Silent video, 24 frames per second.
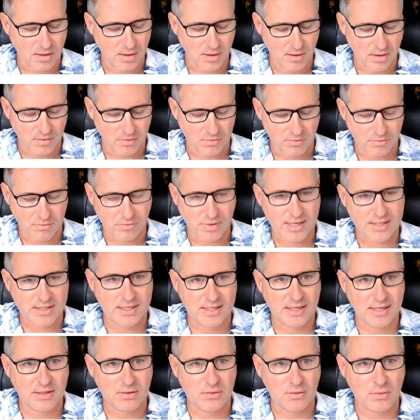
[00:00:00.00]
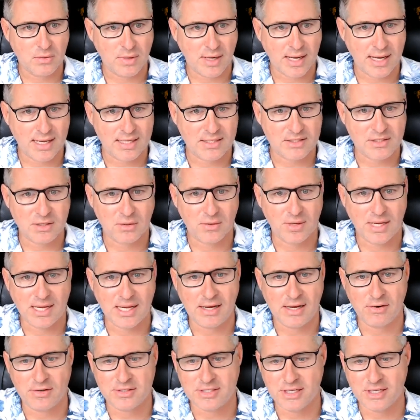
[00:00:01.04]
rectangle. And so here is our